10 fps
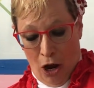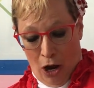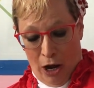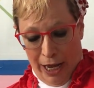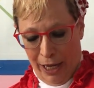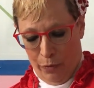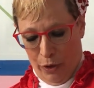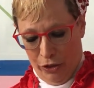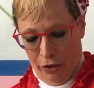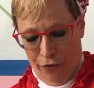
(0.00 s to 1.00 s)
Oh, it
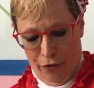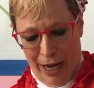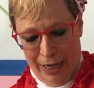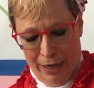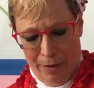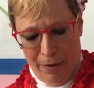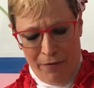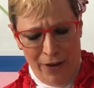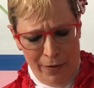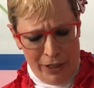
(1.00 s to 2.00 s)
wasn't afraid,
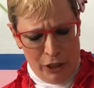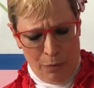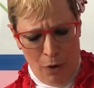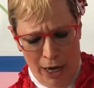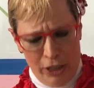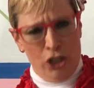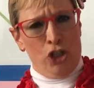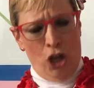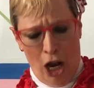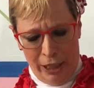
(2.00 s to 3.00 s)
but very surprised,
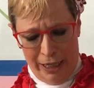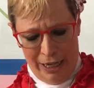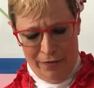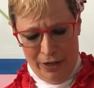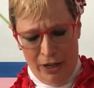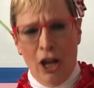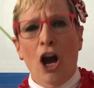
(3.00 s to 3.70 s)
shocked even.